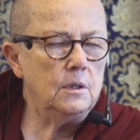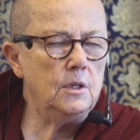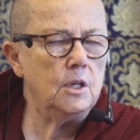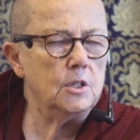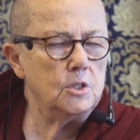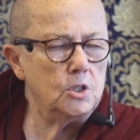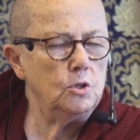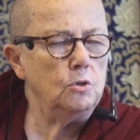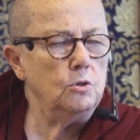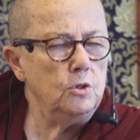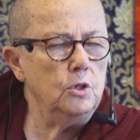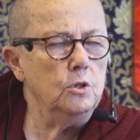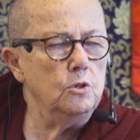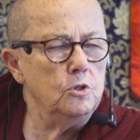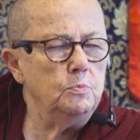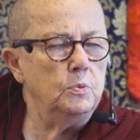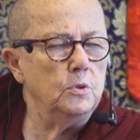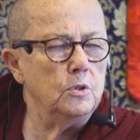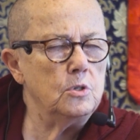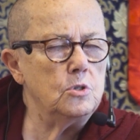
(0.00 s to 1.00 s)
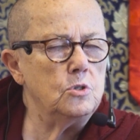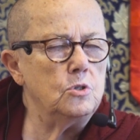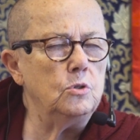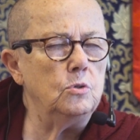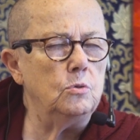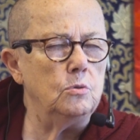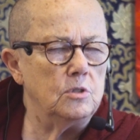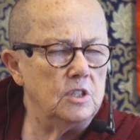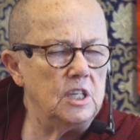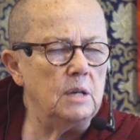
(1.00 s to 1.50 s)
You can still use Buddha's
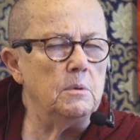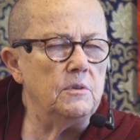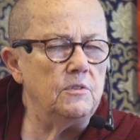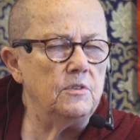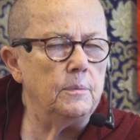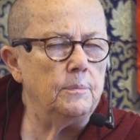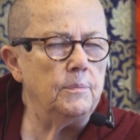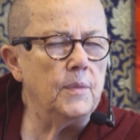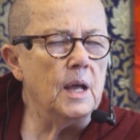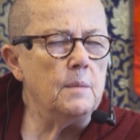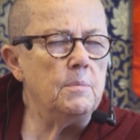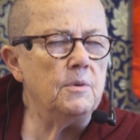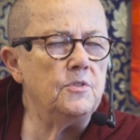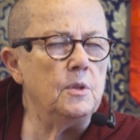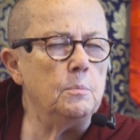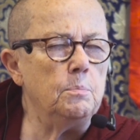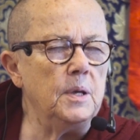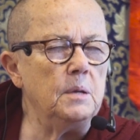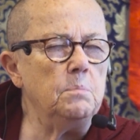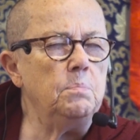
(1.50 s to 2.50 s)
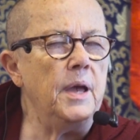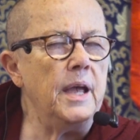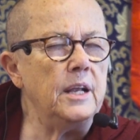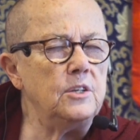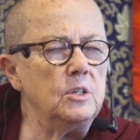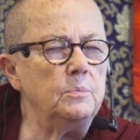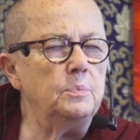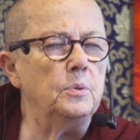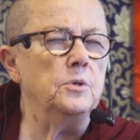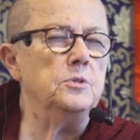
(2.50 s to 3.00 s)
tools, some of them. But from the big
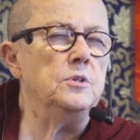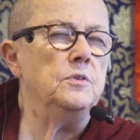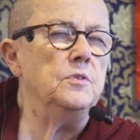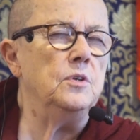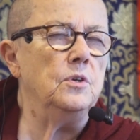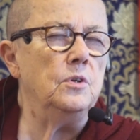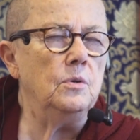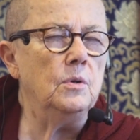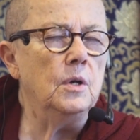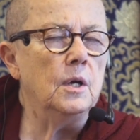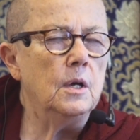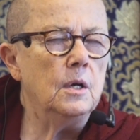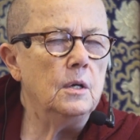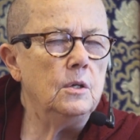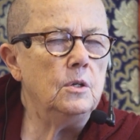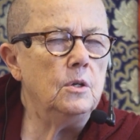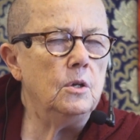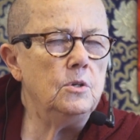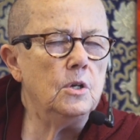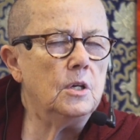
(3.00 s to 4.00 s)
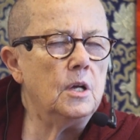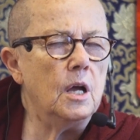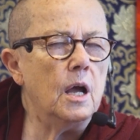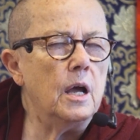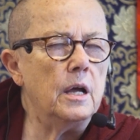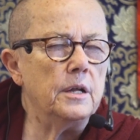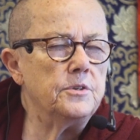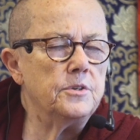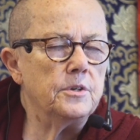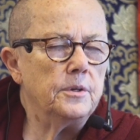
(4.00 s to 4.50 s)
picture point of view, you know, you
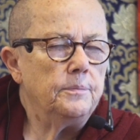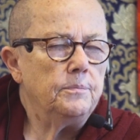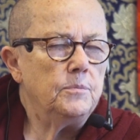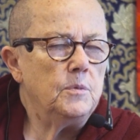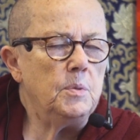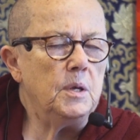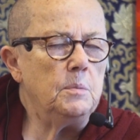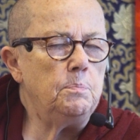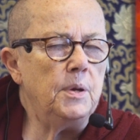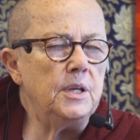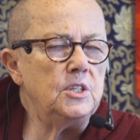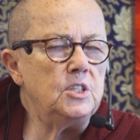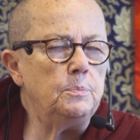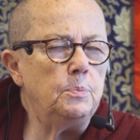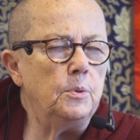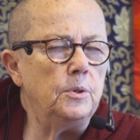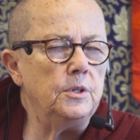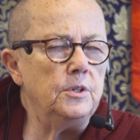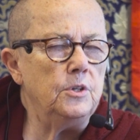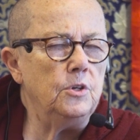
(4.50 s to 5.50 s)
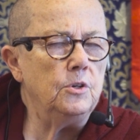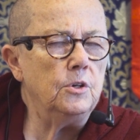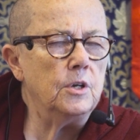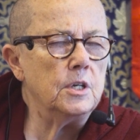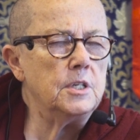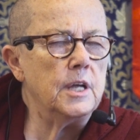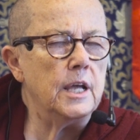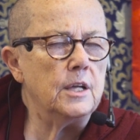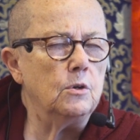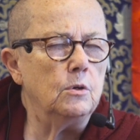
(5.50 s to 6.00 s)
can't. The big picture point of view, you've got
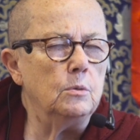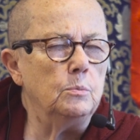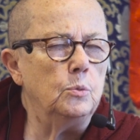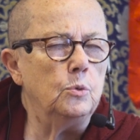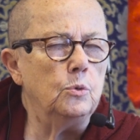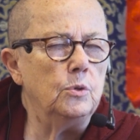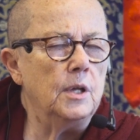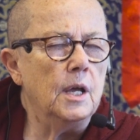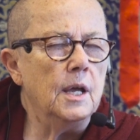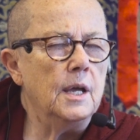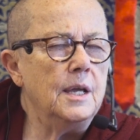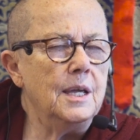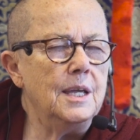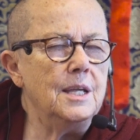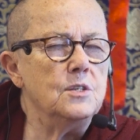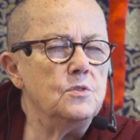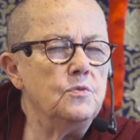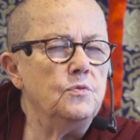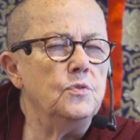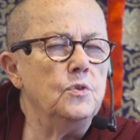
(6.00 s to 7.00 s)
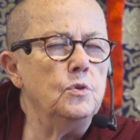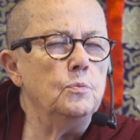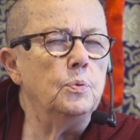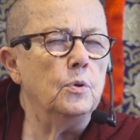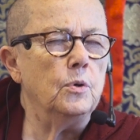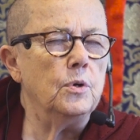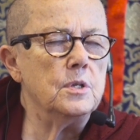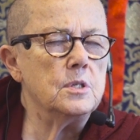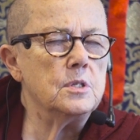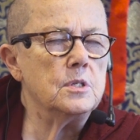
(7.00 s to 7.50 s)
to take on board his
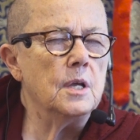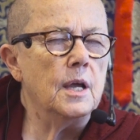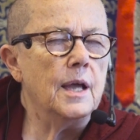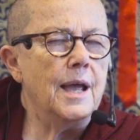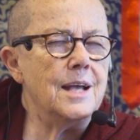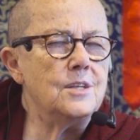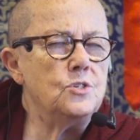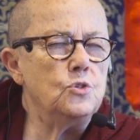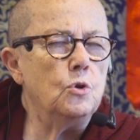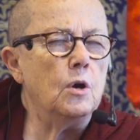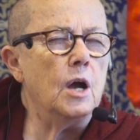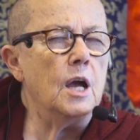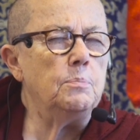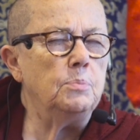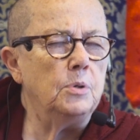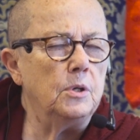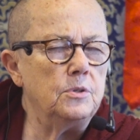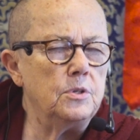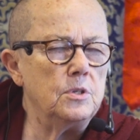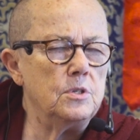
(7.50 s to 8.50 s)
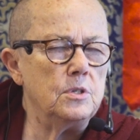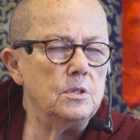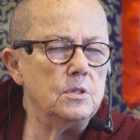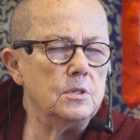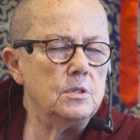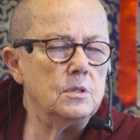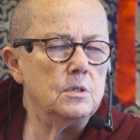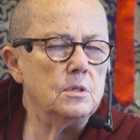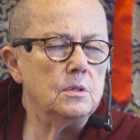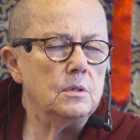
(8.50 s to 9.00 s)
viewpoints as your
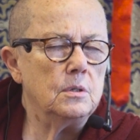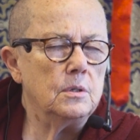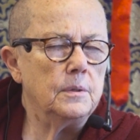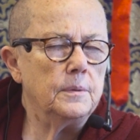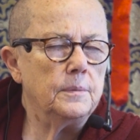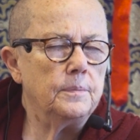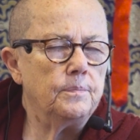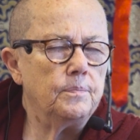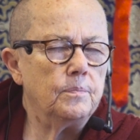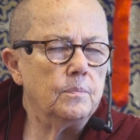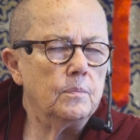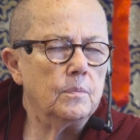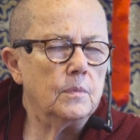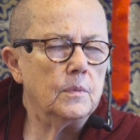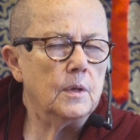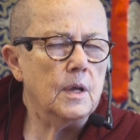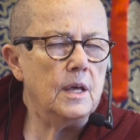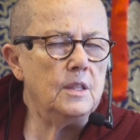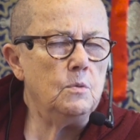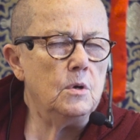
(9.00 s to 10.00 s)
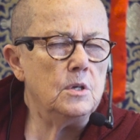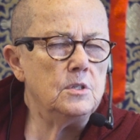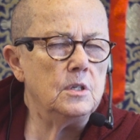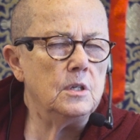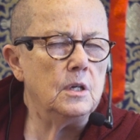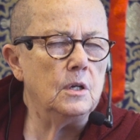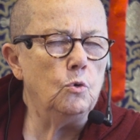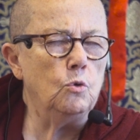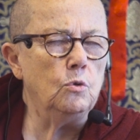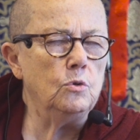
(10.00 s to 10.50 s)
hypothesis. Otherwise,
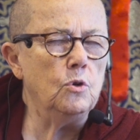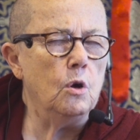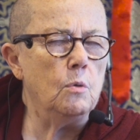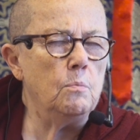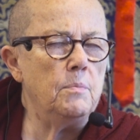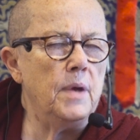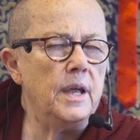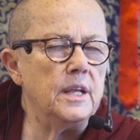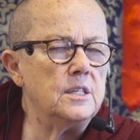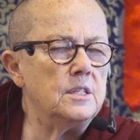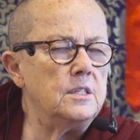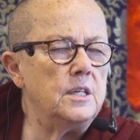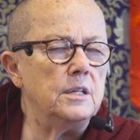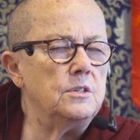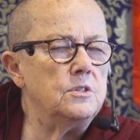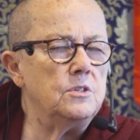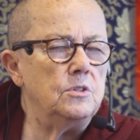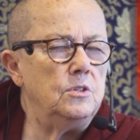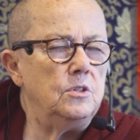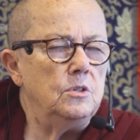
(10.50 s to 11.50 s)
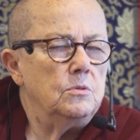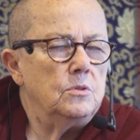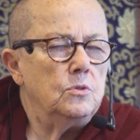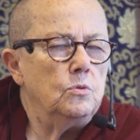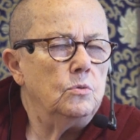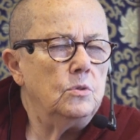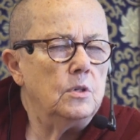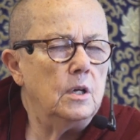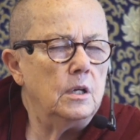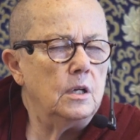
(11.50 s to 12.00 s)
it'll all not make sense to you. It's
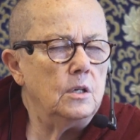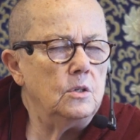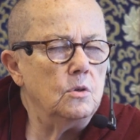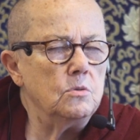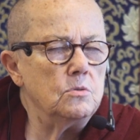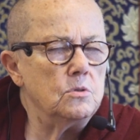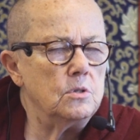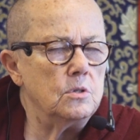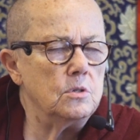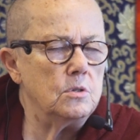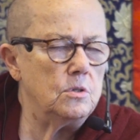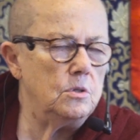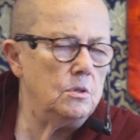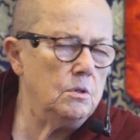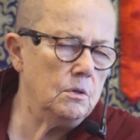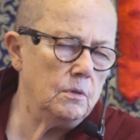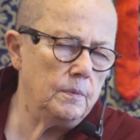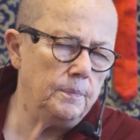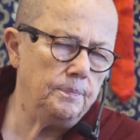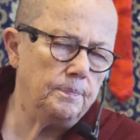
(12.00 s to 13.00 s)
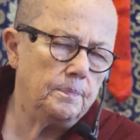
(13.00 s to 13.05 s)
all kind of nonsense, you know.